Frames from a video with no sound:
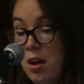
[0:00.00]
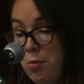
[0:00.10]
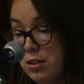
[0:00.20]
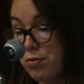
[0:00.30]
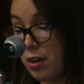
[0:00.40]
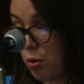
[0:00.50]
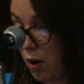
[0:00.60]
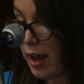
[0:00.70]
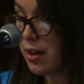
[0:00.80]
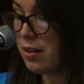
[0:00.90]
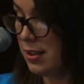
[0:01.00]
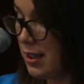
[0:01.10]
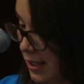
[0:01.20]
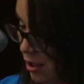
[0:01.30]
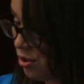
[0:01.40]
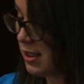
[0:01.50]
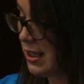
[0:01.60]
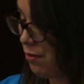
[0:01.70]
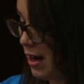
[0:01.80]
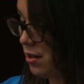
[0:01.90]
which requires Indigenous
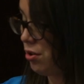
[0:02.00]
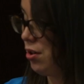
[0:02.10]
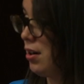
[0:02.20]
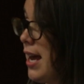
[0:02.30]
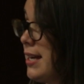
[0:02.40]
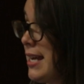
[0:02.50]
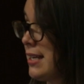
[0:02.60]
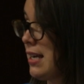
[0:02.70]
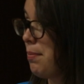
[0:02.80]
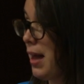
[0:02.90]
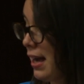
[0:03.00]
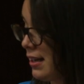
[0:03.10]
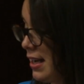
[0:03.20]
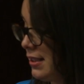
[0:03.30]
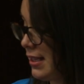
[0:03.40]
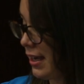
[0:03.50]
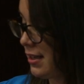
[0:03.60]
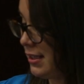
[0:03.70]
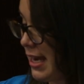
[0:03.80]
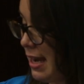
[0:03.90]
erasure and anti-Blackness and
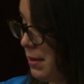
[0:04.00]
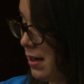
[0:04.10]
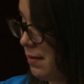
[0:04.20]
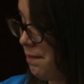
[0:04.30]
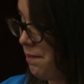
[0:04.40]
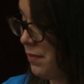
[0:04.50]
containment.